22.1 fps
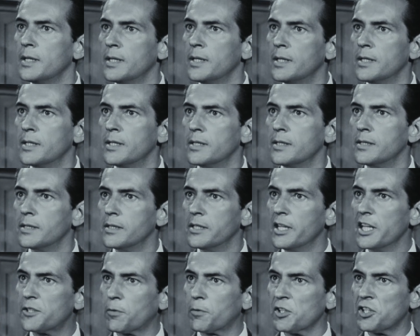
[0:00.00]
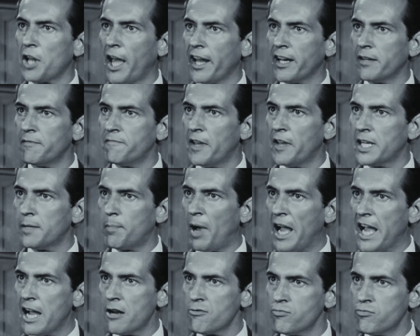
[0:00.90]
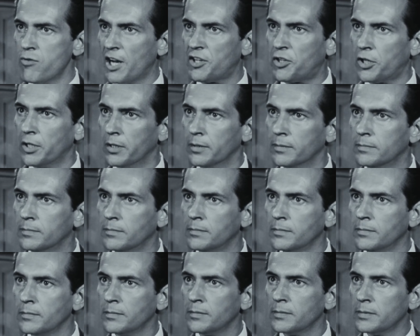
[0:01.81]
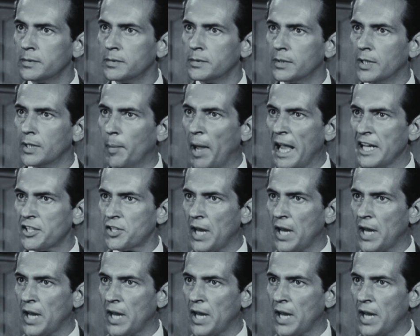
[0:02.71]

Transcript: Are Coming. High stakes stuff that, that came out of